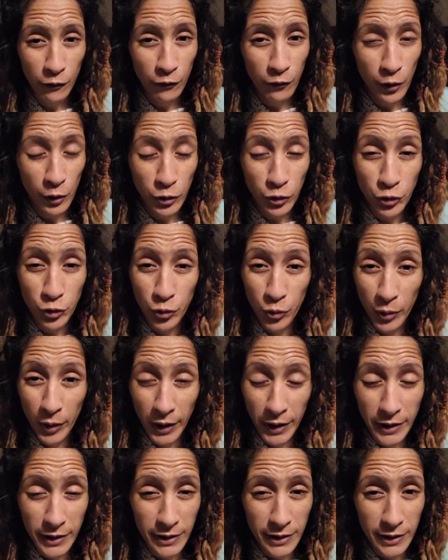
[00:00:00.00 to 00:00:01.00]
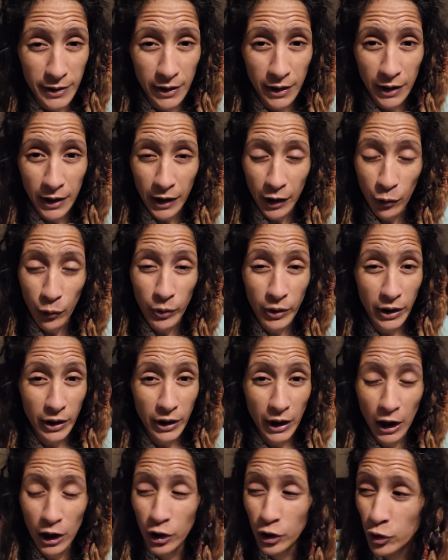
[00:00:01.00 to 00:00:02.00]
false Christ, when they're
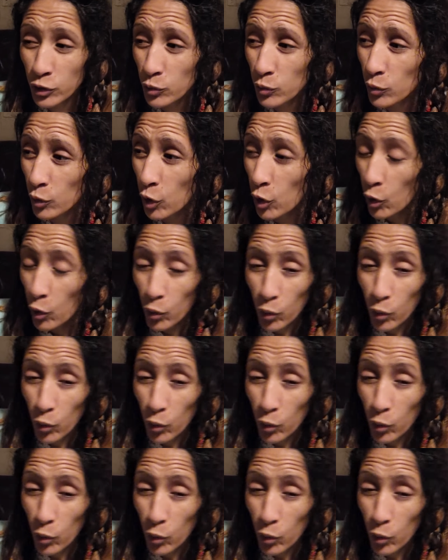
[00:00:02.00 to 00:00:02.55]
telling you,